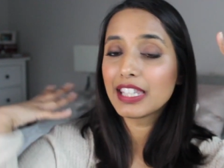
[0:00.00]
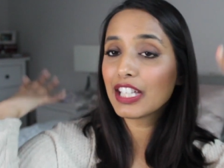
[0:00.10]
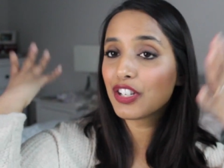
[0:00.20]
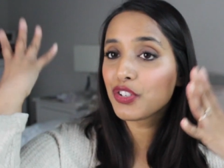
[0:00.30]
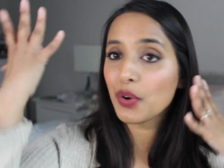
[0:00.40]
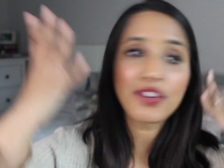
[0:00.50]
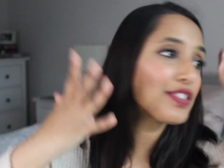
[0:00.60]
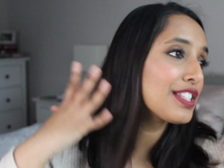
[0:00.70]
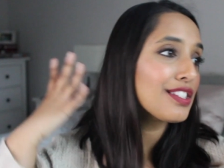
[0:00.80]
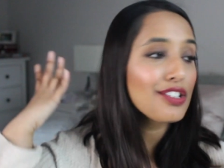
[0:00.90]
the
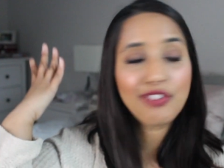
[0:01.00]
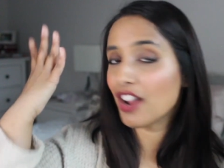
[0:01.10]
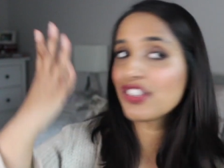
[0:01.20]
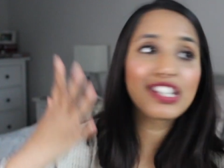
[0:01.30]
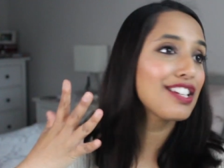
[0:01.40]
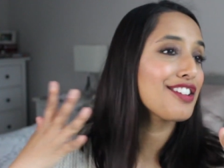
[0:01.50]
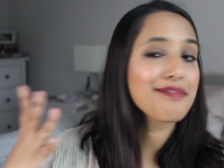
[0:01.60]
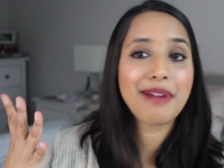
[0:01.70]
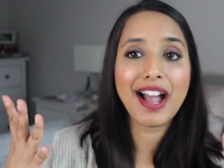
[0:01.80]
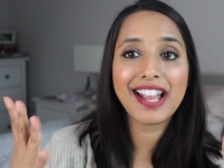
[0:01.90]
endorphins are rushing in
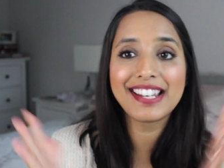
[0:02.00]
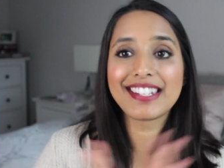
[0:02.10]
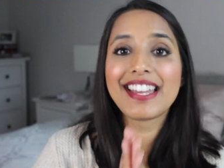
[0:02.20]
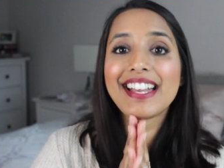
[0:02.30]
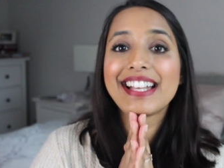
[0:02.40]
your mind.